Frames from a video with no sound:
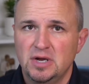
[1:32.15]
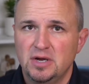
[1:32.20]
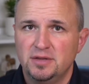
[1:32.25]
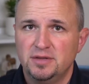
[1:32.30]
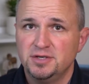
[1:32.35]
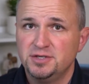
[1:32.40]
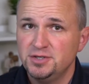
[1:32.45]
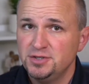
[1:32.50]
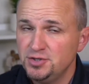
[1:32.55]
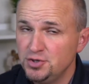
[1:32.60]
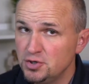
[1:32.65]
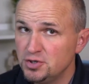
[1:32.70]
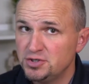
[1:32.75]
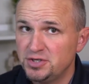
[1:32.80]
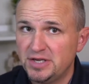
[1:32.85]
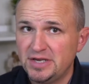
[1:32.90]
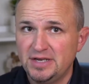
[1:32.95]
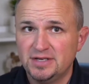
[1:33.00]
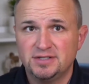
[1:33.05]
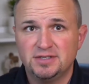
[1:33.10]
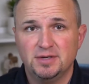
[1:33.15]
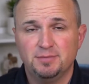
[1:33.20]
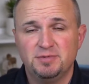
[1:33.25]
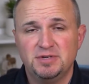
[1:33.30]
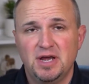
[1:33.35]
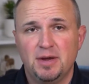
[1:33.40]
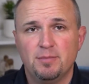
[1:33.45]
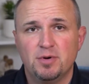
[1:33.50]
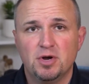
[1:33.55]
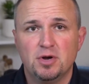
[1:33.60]
This is usually in
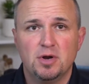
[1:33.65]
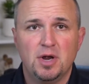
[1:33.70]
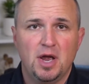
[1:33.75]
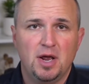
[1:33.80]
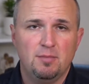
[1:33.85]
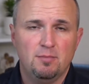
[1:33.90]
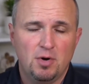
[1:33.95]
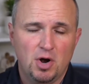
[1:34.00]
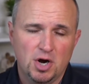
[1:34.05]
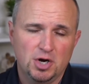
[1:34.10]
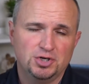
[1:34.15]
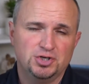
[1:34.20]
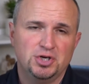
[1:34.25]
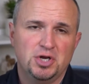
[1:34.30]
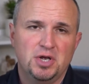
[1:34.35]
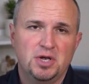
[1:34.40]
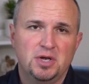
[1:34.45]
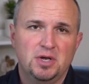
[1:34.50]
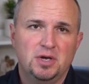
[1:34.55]
September and March.